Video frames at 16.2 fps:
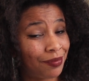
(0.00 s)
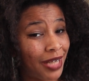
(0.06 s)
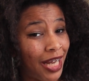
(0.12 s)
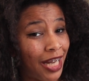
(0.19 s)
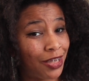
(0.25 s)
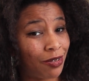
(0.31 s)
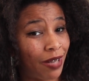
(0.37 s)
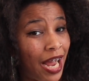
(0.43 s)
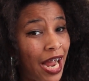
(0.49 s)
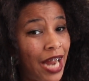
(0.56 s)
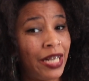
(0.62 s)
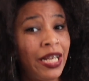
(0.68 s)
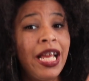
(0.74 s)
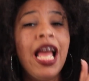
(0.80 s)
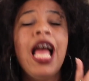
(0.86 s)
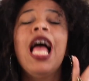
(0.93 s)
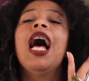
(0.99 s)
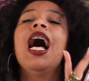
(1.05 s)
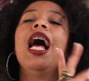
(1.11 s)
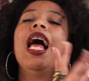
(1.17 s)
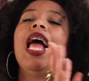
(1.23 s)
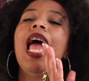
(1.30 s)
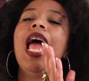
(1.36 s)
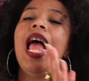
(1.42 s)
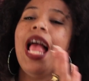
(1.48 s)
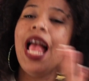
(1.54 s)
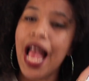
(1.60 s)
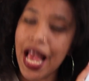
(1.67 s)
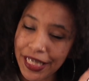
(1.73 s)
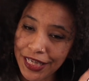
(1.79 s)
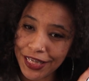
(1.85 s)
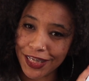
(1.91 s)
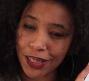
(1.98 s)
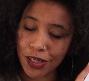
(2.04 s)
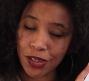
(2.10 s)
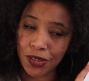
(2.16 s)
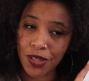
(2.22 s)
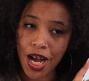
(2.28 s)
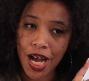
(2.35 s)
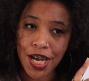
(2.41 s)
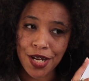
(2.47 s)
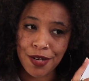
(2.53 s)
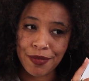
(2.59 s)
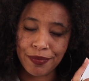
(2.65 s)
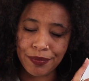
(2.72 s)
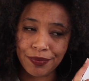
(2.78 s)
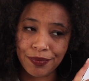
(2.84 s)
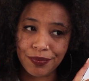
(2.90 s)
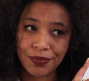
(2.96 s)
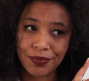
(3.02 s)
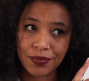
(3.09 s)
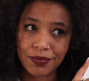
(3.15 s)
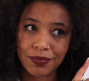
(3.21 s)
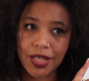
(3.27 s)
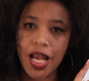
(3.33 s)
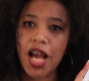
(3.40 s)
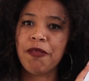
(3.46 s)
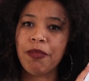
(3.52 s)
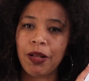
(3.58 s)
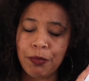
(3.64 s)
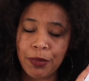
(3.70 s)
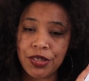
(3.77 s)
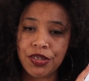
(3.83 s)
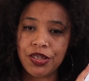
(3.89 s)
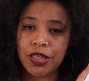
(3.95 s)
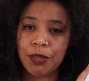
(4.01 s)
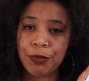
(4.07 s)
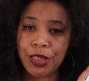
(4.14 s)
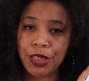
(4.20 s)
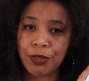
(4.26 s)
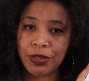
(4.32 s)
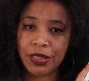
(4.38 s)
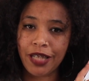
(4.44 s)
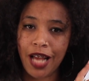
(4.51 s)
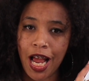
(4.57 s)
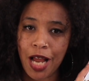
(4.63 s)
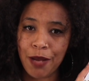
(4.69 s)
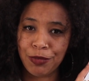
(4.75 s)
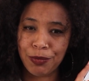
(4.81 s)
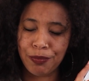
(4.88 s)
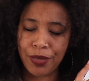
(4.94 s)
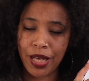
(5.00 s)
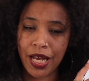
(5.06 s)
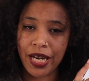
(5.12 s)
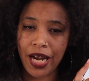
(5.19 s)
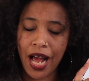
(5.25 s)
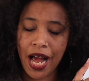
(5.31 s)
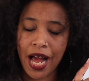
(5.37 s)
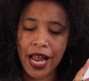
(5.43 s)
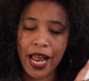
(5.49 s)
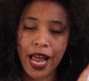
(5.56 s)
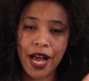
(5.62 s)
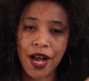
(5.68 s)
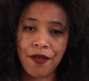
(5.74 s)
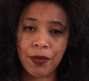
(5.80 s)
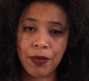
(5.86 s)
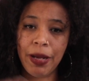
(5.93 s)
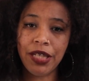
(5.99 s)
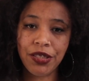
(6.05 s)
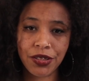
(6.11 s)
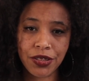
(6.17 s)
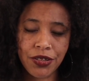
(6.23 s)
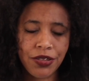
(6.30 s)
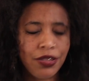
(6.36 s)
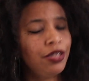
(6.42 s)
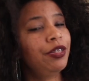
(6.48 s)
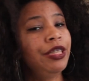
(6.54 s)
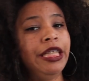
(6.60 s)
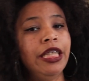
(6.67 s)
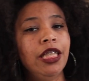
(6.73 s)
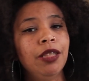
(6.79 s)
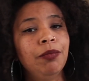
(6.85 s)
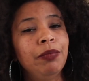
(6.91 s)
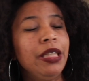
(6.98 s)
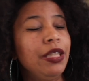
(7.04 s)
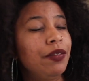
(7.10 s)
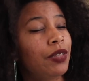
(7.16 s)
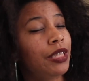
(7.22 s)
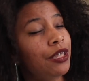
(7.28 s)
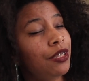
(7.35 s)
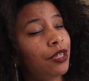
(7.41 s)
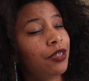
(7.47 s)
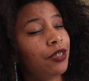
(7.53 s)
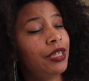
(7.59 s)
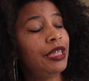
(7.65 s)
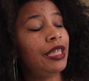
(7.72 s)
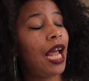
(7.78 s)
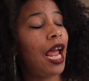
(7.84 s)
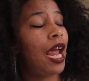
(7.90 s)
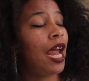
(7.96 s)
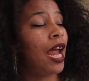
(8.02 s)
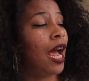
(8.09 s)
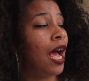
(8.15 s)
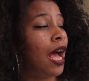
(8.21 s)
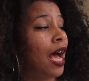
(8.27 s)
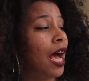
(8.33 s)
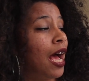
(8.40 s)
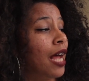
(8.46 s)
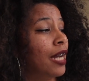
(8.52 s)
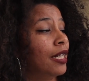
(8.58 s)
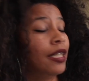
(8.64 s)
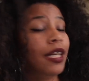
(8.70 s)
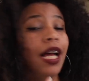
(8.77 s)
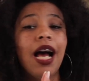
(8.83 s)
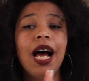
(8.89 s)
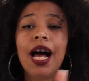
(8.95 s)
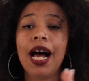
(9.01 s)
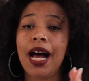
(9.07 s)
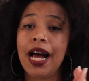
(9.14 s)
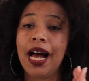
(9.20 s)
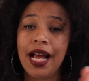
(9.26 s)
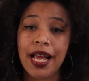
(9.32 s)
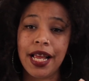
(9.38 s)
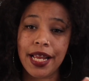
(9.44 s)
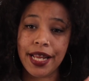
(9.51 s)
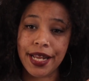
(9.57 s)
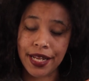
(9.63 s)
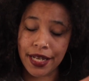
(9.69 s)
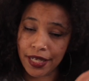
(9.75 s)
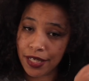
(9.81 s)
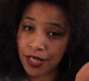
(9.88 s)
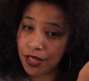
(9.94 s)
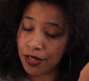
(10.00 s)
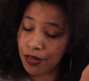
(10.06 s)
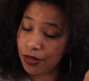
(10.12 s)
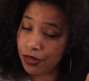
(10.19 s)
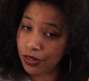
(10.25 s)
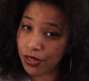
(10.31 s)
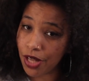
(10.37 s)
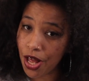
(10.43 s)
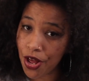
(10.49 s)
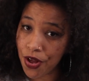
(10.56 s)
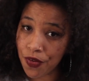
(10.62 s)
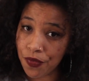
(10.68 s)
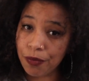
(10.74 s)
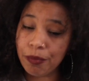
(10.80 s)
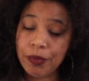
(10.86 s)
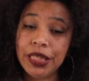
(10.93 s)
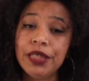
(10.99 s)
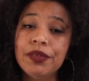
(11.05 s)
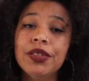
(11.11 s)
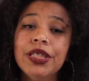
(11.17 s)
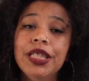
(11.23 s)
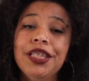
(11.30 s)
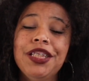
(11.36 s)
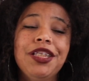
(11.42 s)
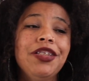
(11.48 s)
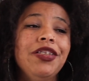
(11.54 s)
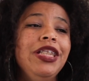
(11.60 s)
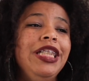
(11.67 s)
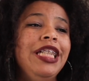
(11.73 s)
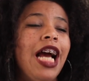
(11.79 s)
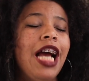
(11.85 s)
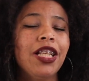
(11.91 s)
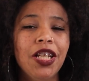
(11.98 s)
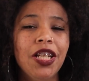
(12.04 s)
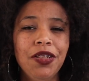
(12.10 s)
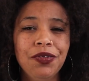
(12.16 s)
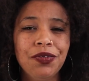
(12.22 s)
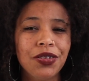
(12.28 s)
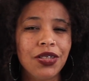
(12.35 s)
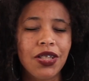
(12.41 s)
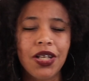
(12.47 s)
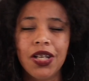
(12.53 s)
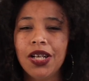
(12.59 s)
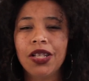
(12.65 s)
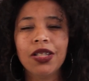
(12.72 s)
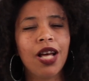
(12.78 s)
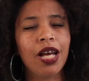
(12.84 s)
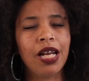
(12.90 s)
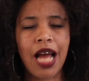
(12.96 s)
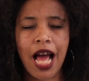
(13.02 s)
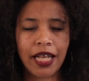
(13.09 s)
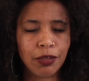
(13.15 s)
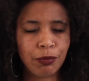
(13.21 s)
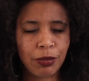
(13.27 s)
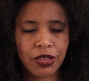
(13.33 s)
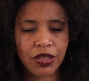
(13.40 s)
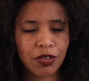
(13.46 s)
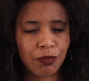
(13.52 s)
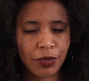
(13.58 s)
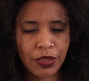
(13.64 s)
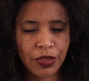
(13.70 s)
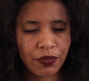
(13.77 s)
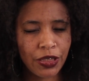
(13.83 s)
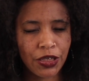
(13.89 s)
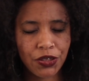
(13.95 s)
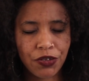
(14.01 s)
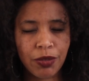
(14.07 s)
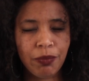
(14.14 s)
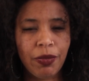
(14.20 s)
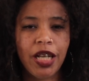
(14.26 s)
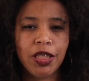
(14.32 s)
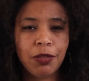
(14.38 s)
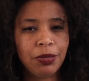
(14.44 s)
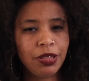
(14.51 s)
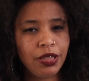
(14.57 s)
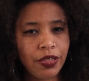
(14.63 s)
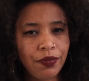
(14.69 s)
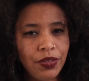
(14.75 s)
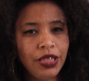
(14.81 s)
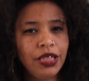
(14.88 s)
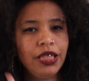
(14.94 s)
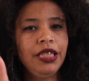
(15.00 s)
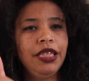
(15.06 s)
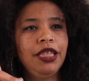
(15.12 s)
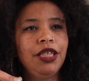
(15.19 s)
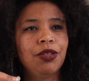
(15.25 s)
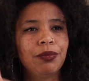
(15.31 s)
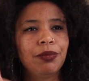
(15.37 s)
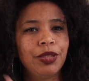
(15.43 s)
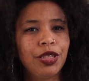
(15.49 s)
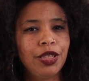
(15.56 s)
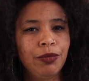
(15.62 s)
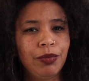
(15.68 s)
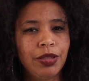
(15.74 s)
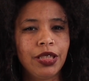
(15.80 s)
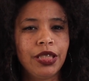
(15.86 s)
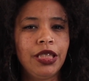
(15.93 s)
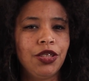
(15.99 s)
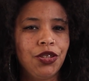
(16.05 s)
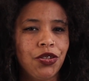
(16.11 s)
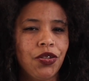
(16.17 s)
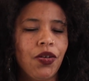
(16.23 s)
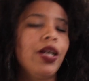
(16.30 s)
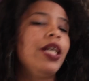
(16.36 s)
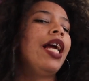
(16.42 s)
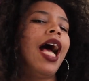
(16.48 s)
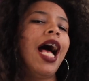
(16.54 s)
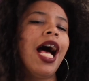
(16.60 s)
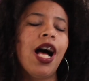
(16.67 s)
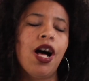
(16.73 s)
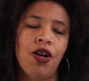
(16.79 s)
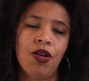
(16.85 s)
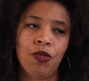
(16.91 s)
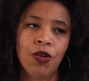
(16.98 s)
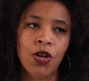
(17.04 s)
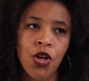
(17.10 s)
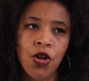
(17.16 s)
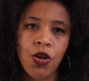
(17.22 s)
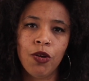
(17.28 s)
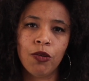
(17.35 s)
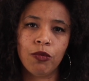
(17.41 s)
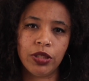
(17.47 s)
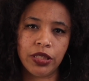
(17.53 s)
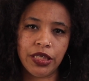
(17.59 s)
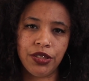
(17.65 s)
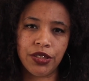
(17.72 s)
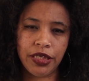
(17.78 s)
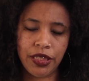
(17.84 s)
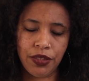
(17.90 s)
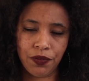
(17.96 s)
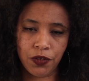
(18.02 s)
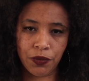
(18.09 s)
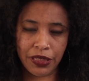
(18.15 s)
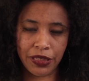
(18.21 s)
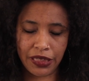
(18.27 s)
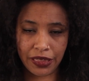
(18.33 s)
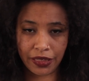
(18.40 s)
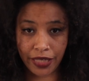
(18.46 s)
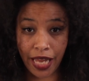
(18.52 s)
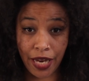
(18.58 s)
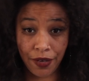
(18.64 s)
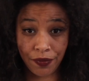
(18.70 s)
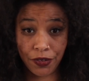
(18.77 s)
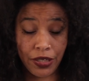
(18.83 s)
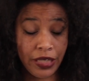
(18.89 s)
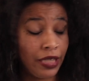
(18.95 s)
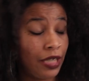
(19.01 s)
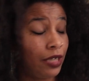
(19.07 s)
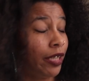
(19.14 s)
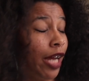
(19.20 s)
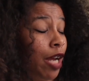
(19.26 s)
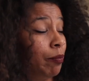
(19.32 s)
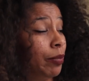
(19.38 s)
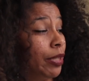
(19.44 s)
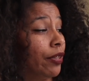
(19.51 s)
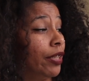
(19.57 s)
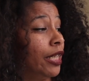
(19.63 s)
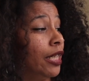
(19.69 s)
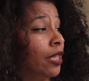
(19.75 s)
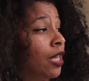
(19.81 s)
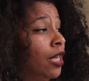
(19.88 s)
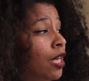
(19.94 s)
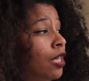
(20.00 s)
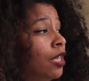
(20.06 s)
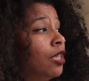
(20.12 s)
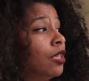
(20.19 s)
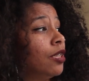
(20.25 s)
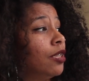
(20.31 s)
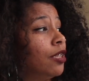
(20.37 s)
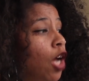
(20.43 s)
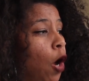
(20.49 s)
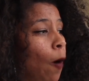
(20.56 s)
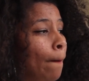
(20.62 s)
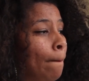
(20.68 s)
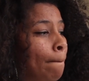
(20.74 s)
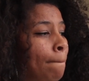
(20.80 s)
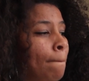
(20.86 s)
I tried. Anywho, I probably mentioned it a million and one times, but I have a bachelor's degree in medieval history, and I love medieval history. I love a lot of aspects of medieval history, but I specifically really enjoy how religion influences life during that time period. So